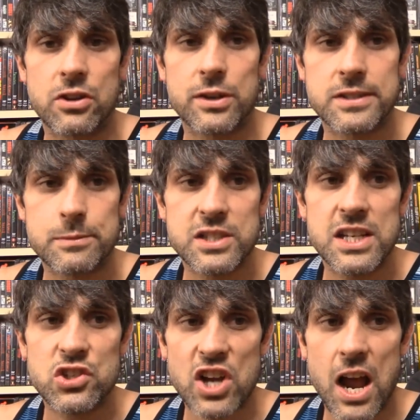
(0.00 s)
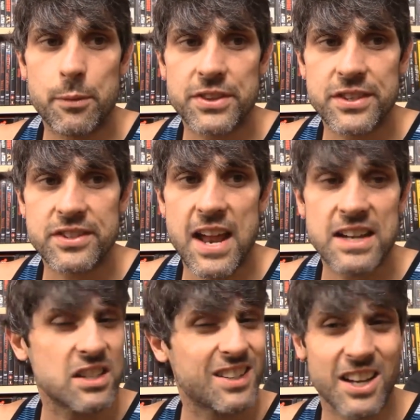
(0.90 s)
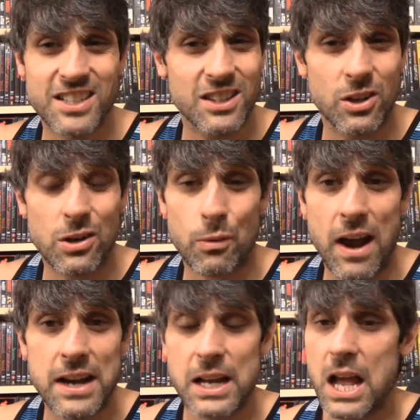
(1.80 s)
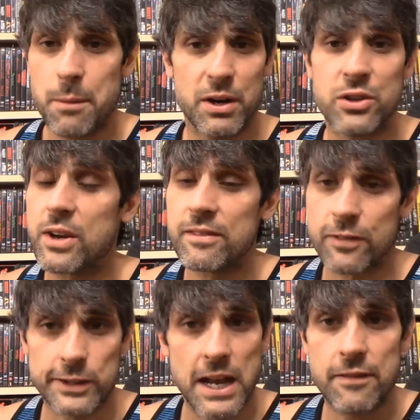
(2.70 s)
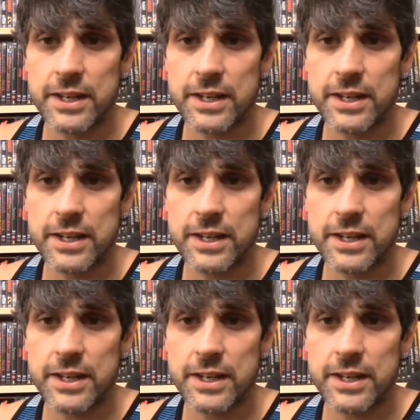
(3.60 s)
There is some CGI with the snakes. It doesn't look great, but you can forgive